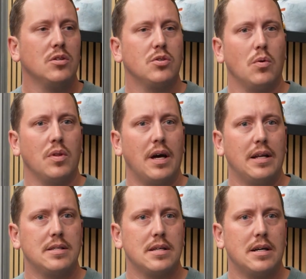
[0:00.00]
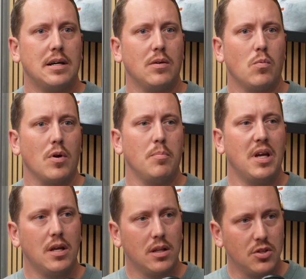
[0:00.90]
so that we're
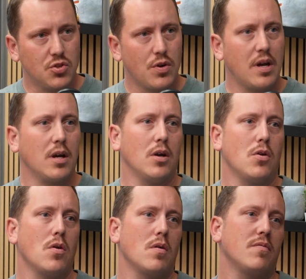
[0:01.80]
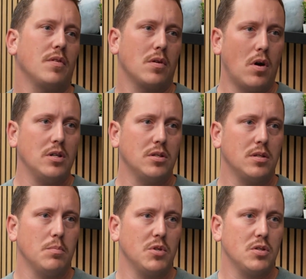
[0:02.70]
immediately striking a nerve that causes
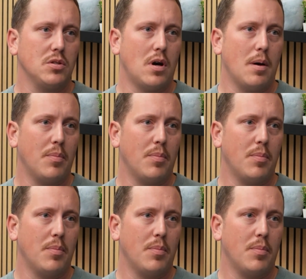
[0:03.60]
them to stop.